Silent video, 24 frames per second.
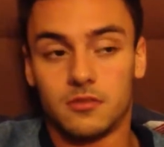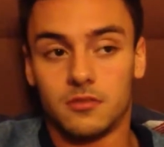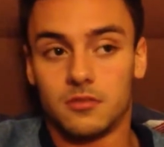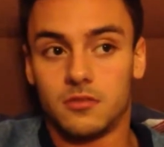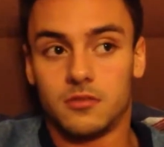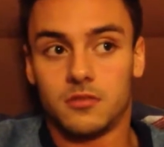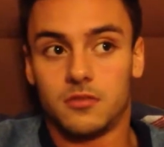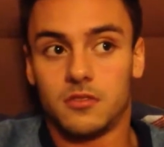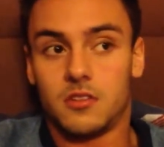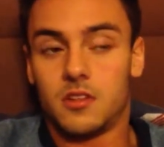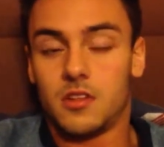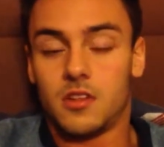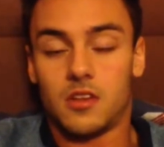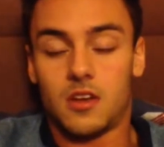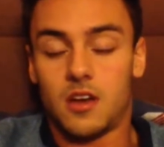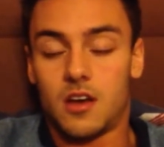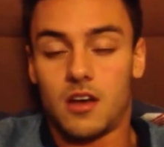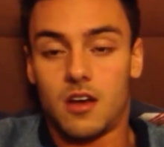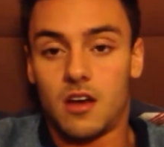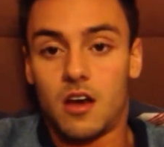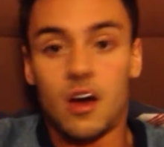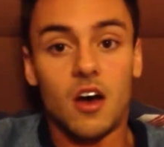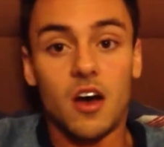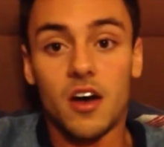one of
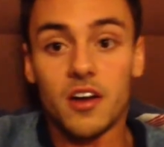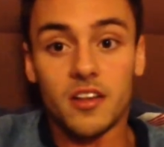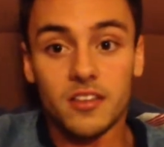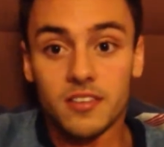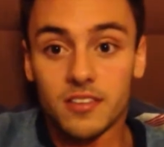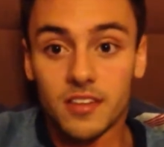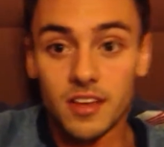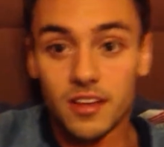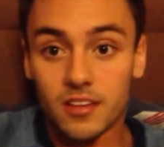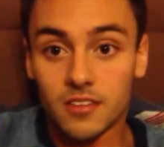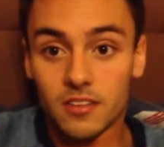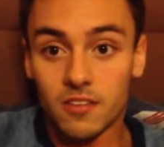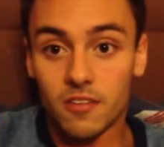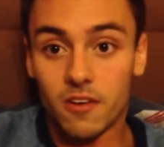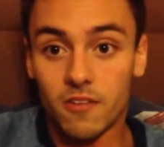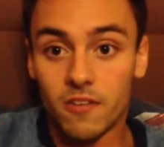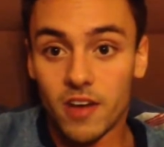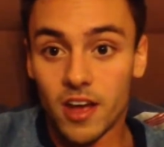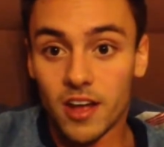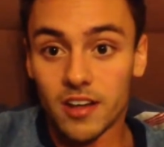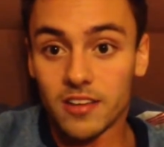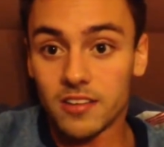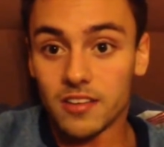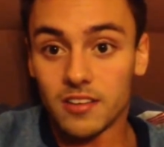the hardest things I've
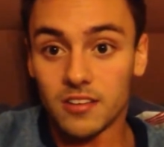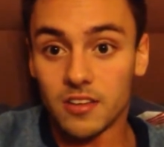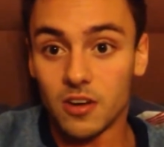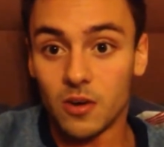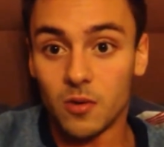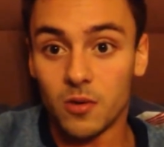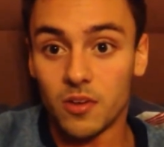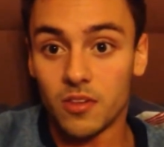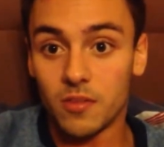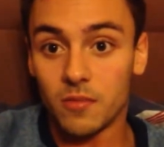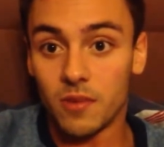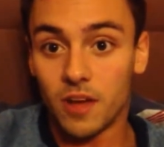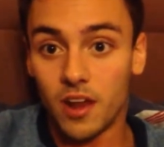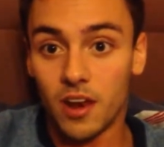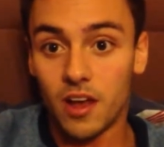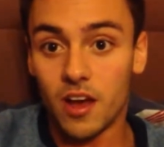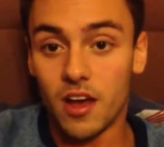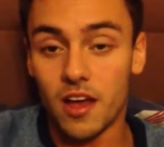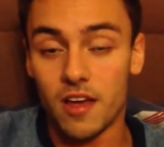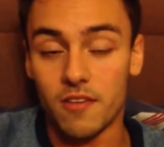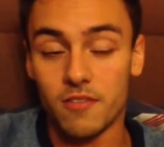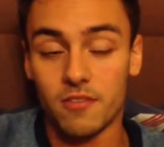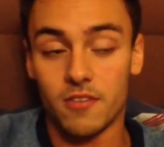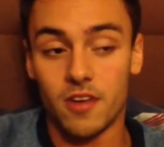ever had to deal with in my
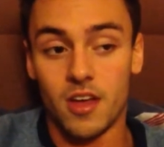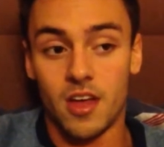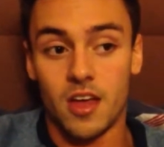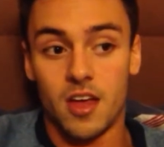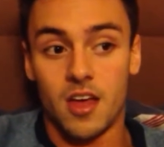life.